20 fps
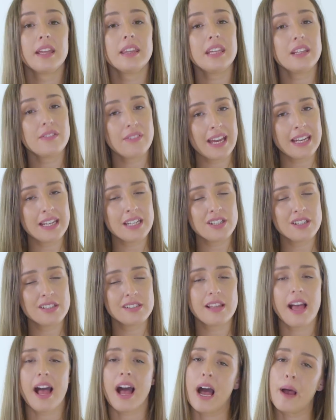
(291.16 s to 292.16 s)
The
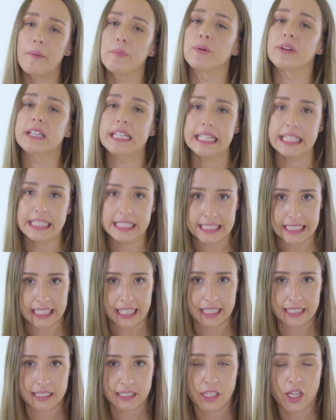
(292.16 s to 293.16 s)
advantages are pretty
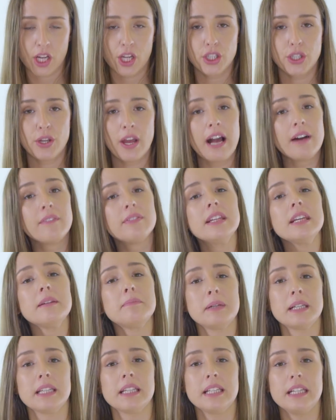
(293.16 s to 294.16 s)
clear. You have the
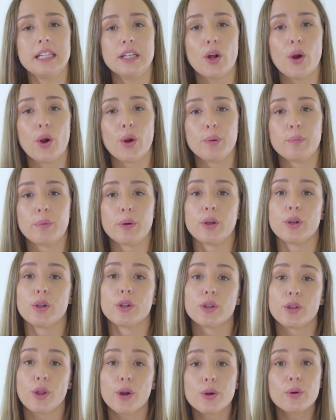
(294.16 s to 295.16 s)
ability to
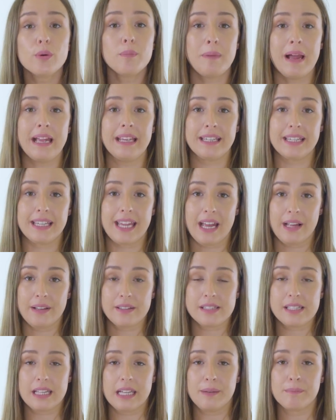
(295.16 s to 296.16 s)
open local bank
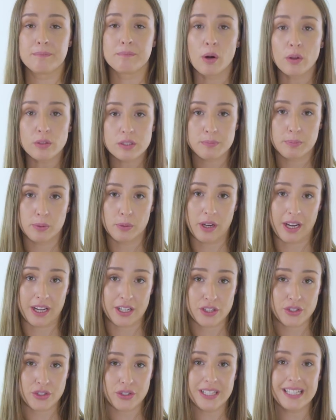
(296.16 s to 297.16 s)
accounts in multiple
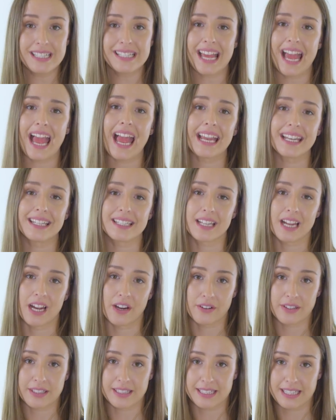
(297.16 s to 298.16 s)
countries and
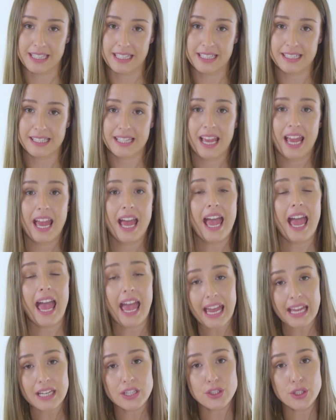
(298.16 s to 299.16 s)
currencies,
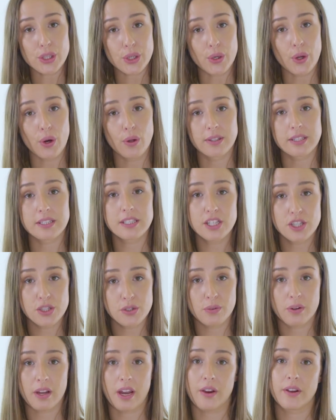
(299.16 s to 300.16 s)
and you can hold
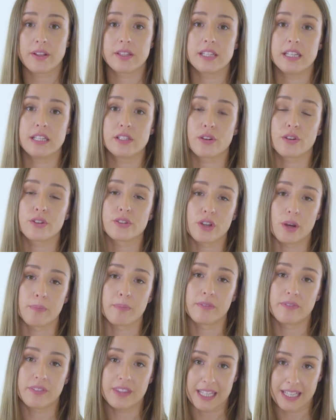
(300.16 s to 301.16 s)
additional currencies on top of